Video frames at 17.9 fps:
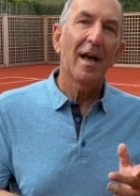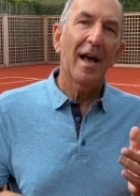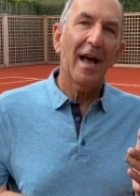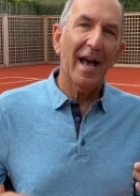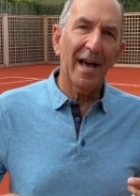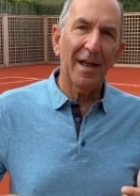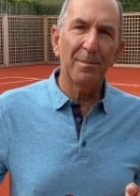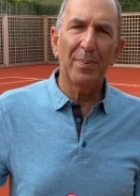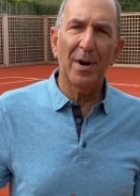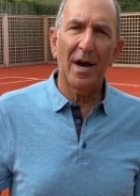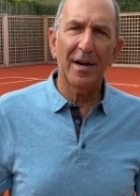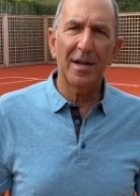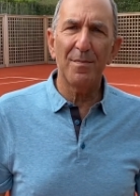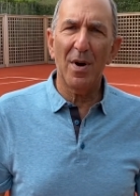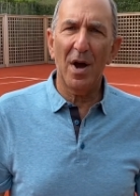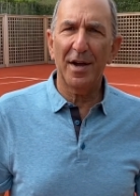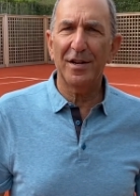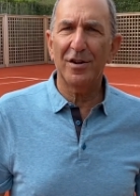and
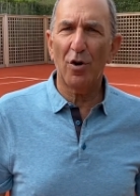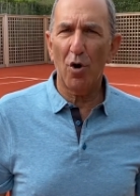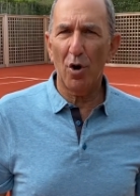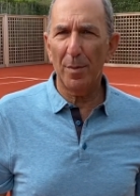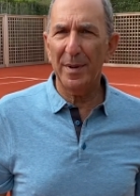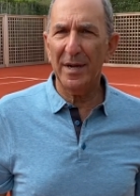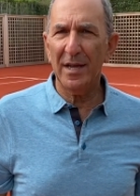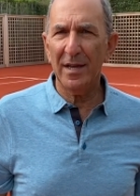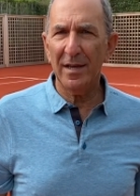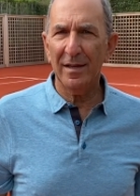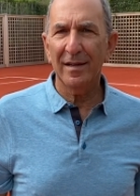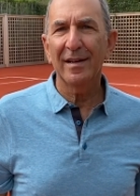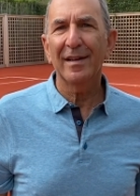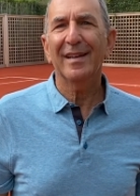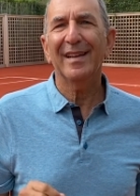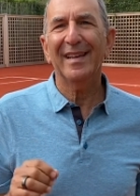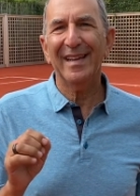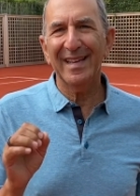body-mind harmony
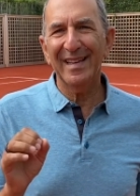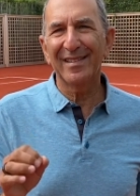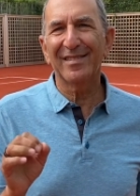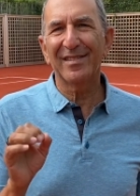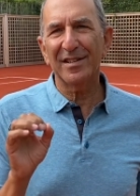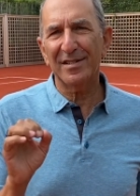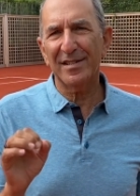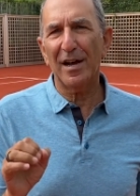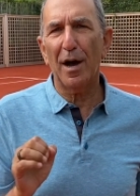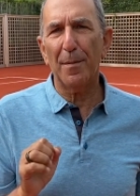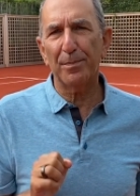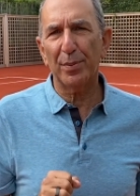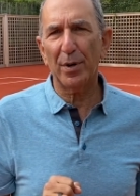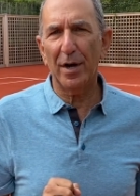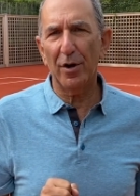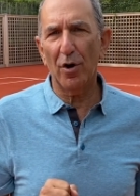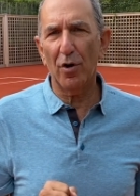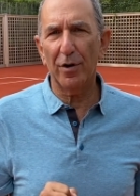is the top
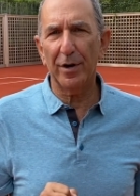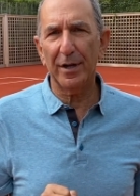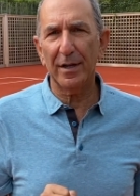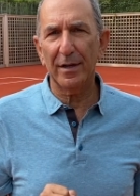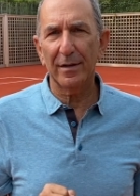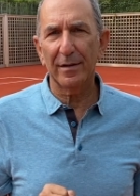priority.